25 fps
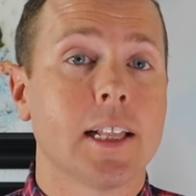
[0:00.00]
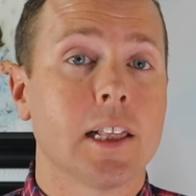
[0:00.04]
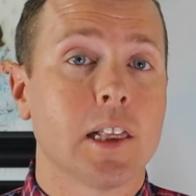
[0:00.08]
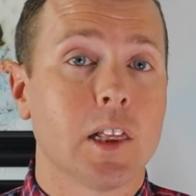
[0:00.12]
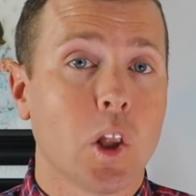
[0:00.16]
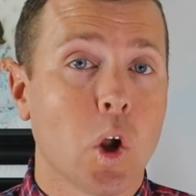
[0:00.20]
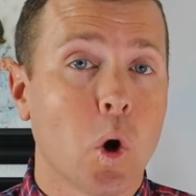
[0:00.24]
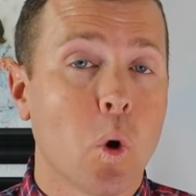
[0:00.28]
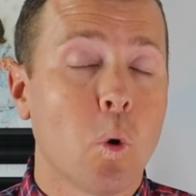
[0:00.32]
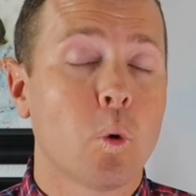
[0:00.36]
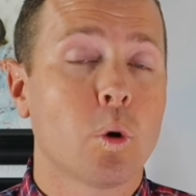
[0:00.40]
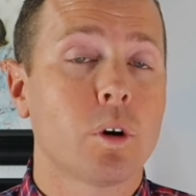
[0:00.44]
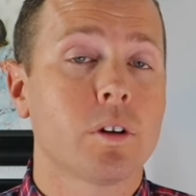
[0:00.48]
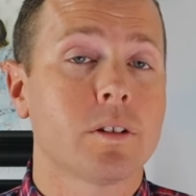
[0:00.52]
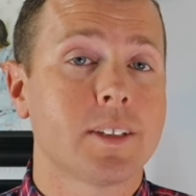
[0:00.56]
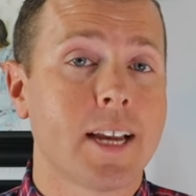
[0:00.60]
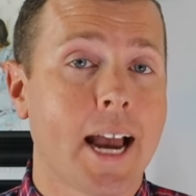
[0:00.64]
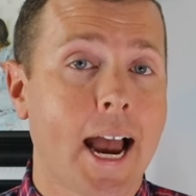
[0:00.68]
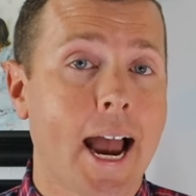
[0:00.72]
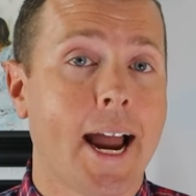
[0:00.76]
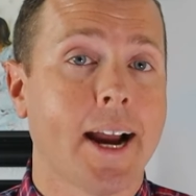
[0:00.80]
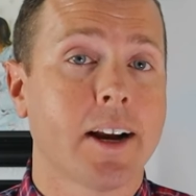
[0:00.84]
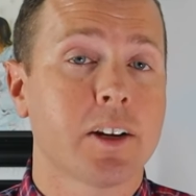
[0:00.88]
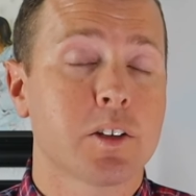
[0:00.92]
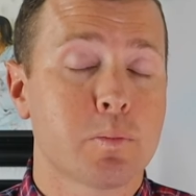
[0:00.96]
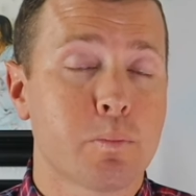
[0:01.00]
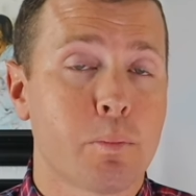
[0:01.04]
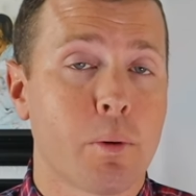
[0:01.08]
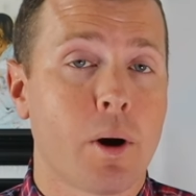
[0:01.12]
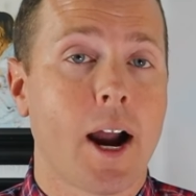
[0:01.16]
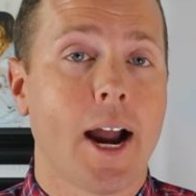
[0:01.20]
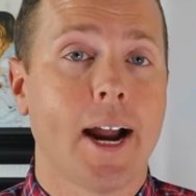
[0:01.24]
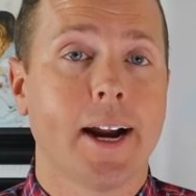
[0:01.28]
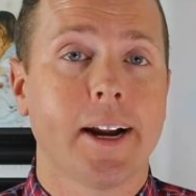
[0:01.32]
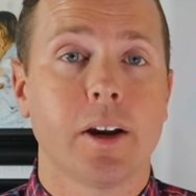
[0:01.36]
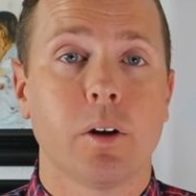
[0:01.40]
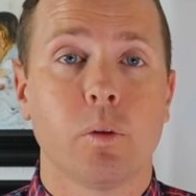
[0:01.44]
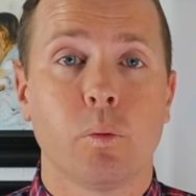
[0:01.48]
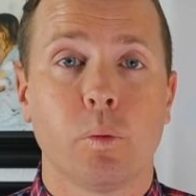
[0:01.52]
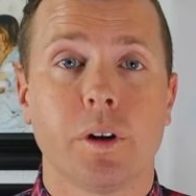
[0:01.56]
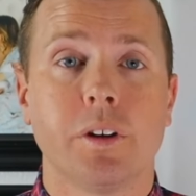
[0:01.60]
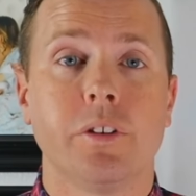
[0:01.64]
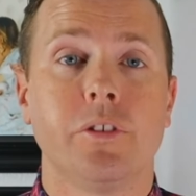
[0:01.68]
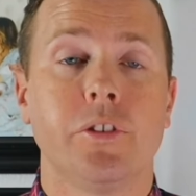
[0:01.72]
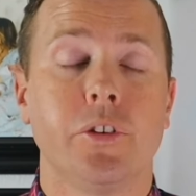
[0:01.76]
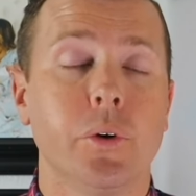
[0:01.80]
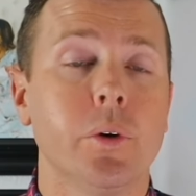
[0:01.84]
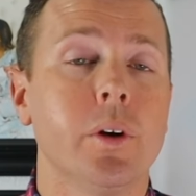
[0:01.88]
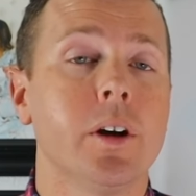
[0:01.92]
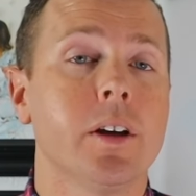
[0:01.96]
lower tax bracket
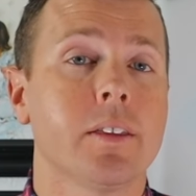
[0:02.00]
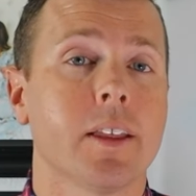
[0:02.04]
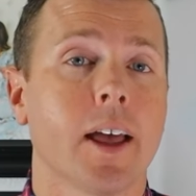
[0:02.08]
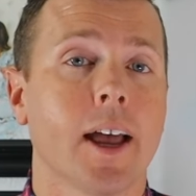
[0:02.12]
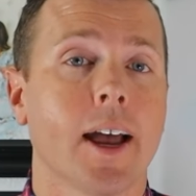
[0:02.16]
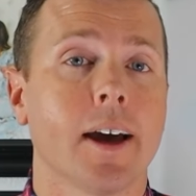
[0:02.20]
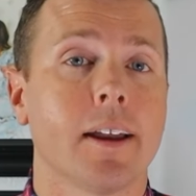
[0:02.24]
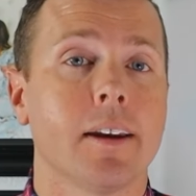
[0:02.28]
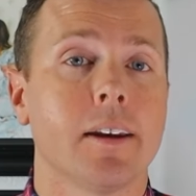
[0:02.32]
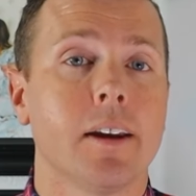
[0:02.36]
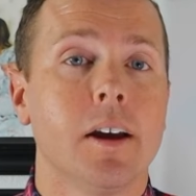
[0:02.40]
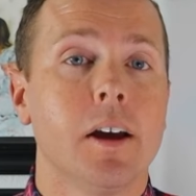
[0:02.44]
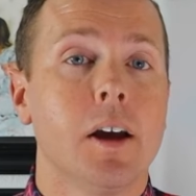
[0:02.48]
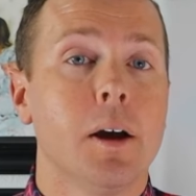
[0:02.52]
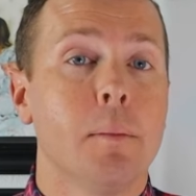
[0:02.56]
when doing that.